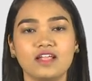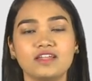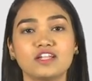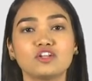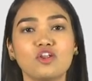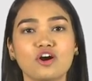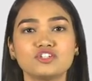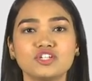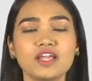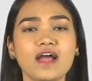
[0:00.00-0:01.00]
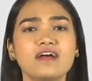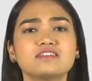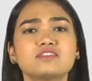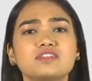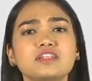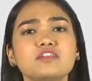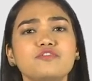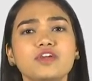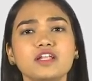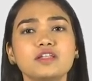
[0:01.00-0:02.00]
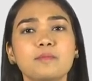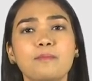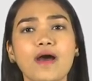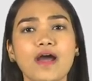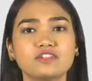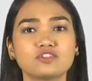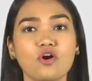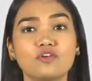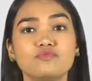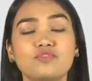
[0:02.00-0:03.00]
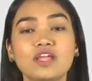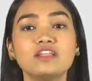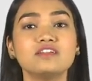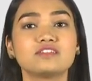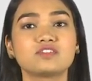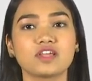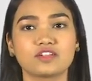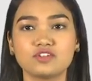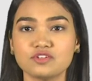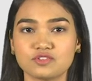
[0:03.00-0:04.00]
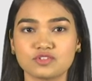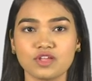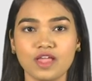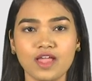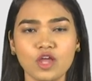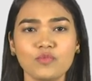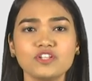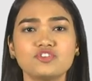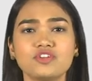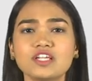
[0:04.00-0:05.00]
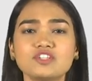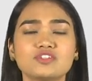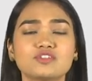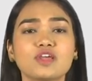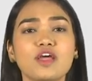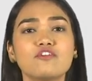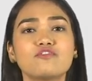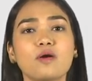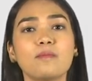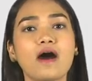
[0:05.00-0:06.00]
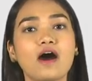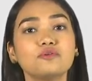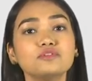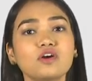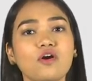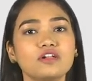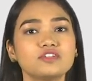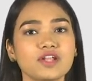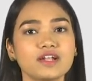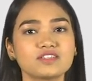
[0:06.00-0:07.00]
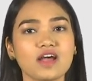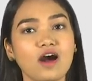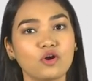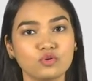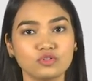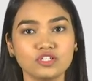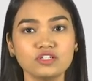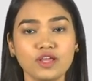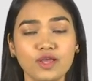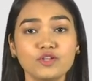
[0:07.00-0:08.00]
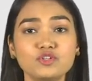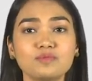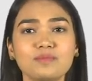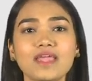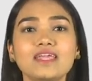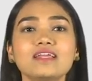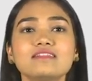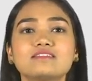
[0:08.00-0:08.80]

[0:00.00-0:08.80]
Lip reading: Technology has a significant impact on various sectors, which ranges from how the contracts are coded to making the